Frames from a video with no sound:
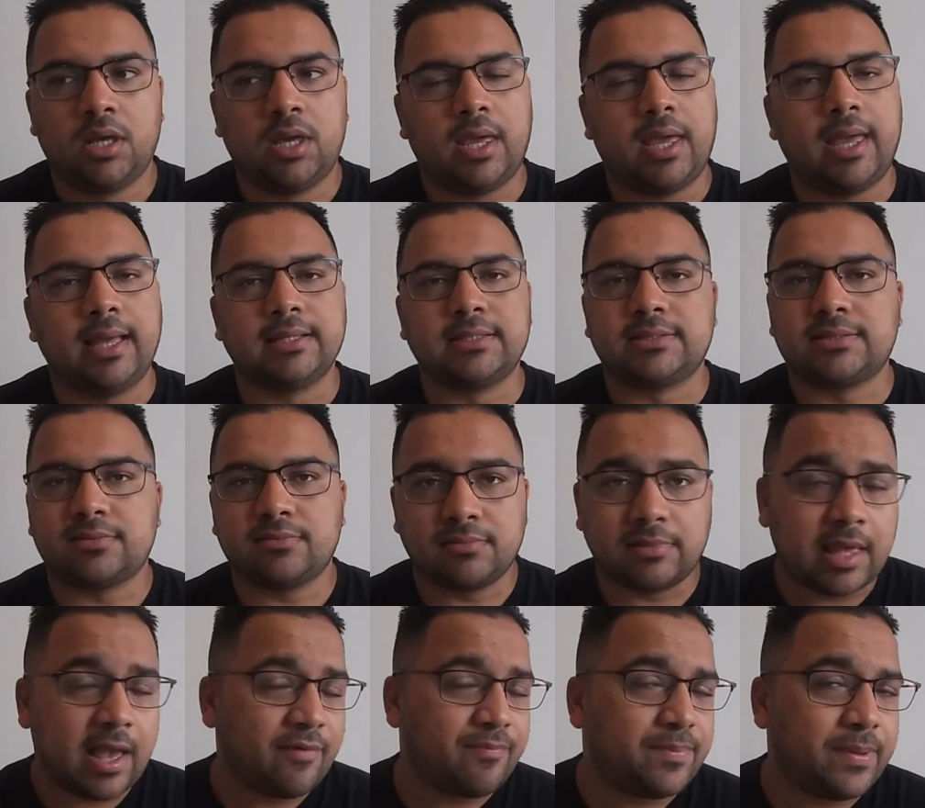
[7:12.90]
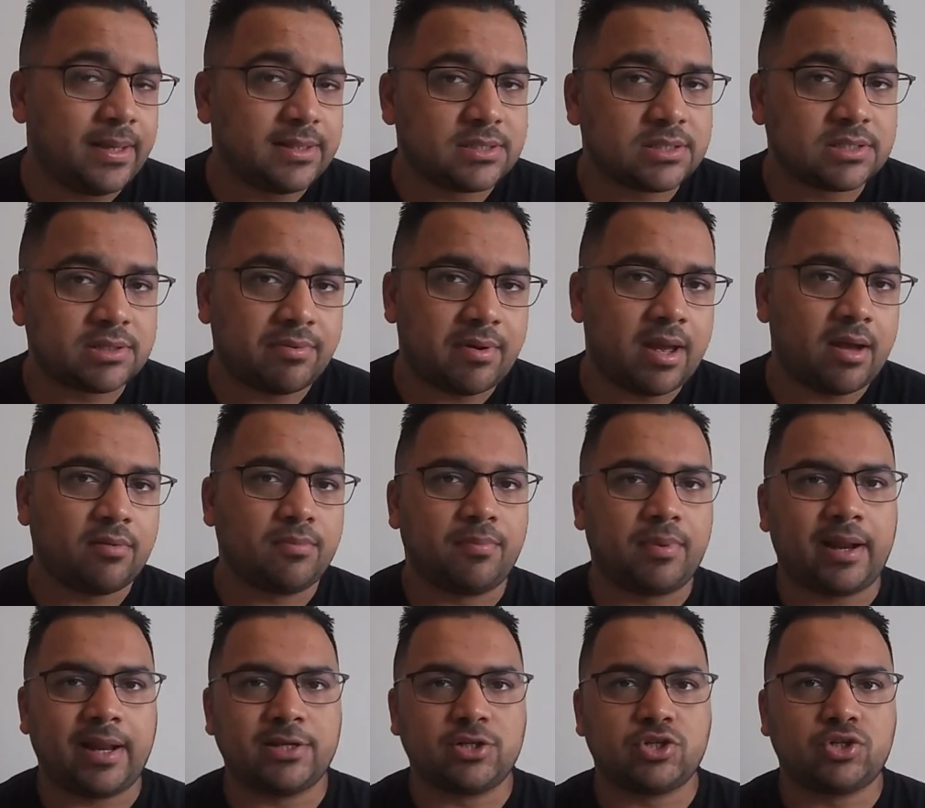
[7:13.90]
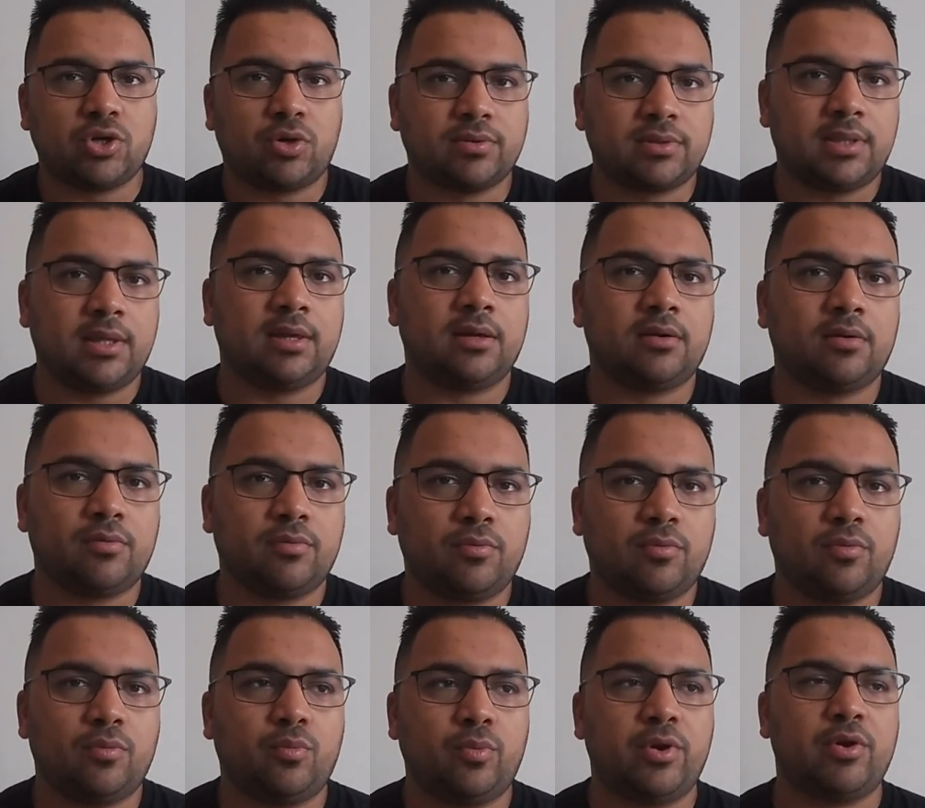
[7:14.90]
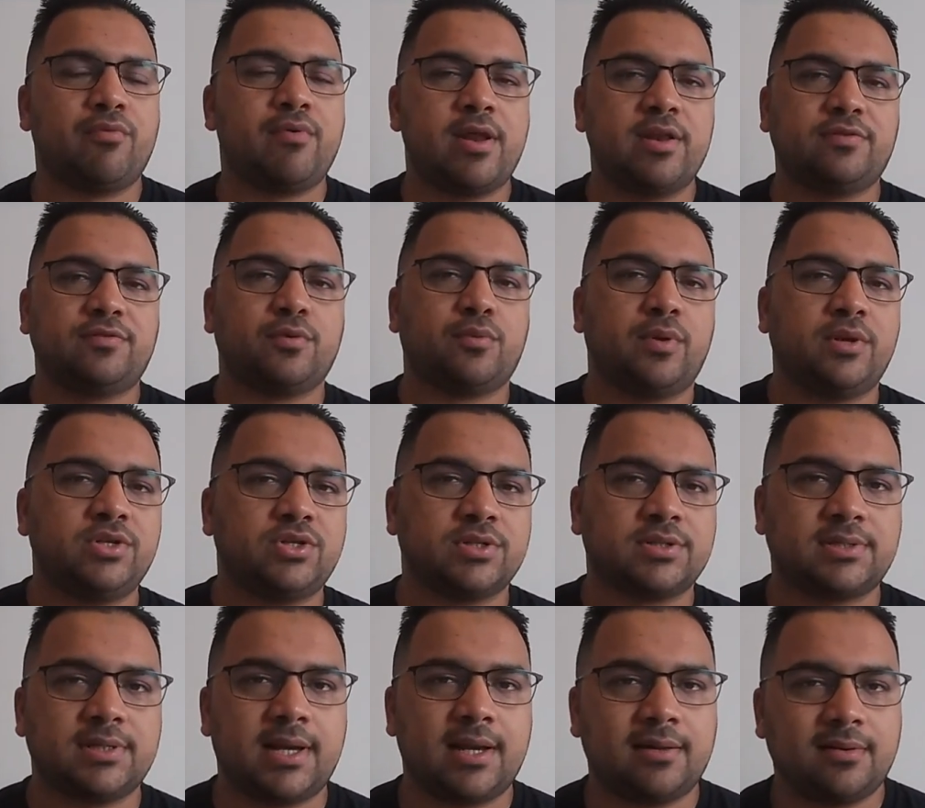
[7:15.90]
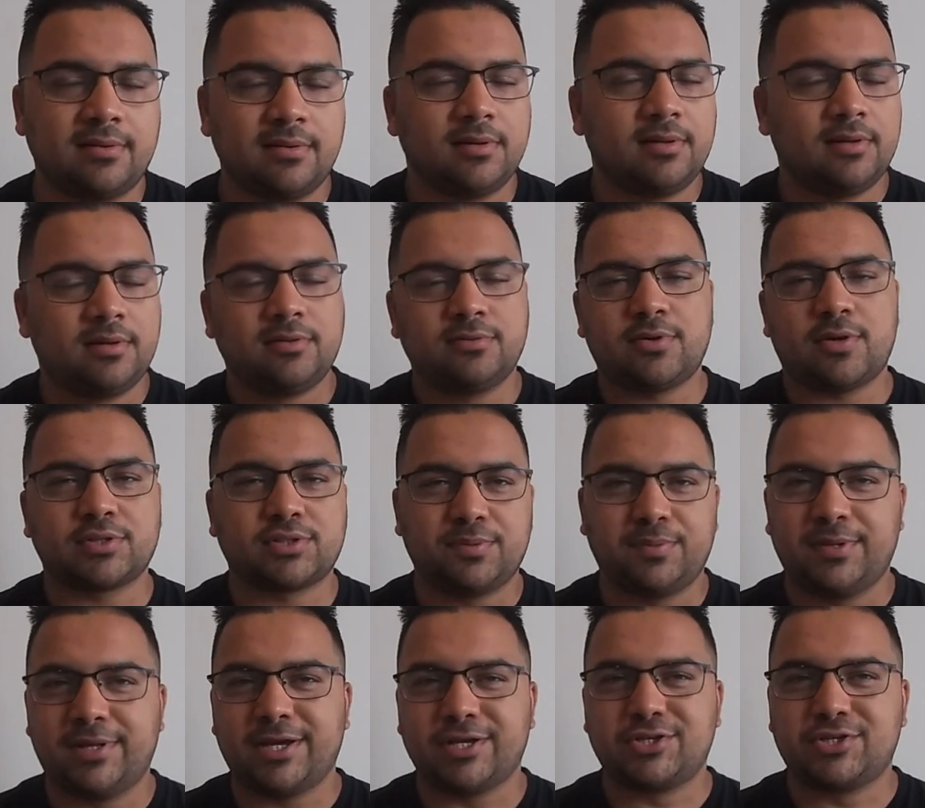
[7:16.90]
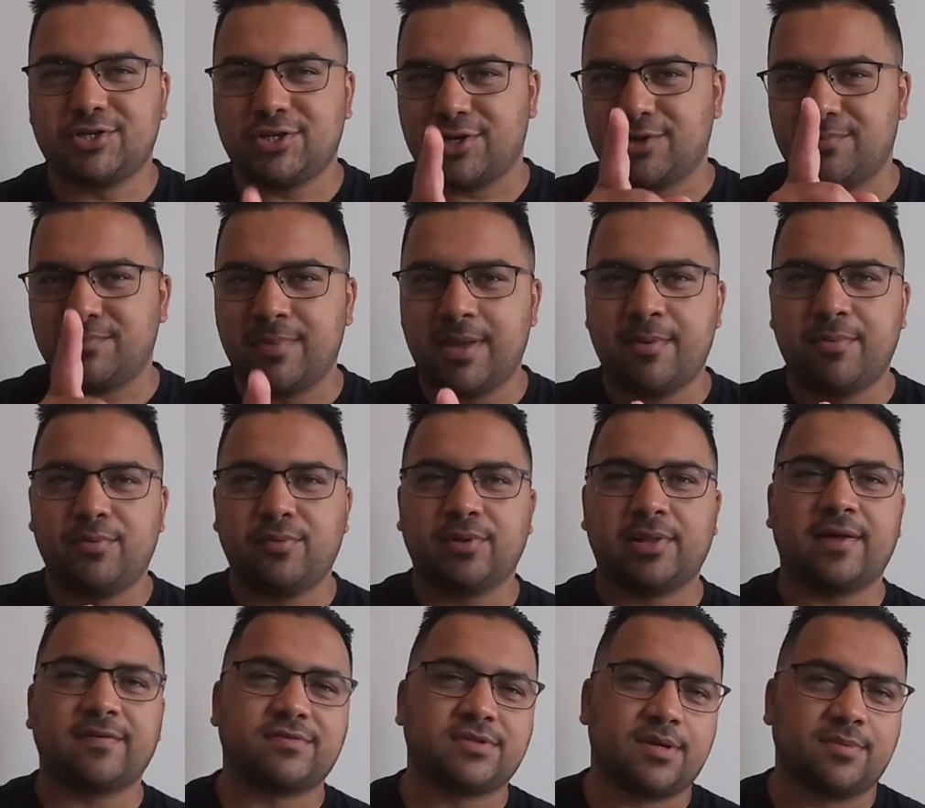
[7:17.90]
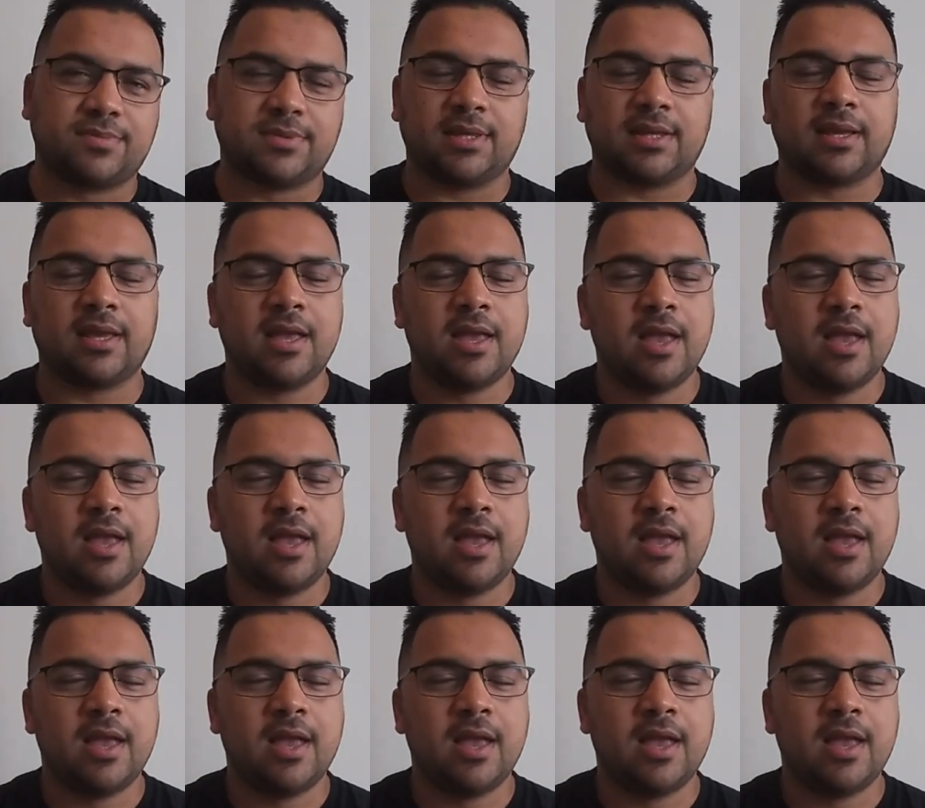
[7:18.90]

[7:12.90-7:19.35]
They have pieces around, but I just don't think we are ready to win just yet. Talk to me next year. Maybe we'll have something.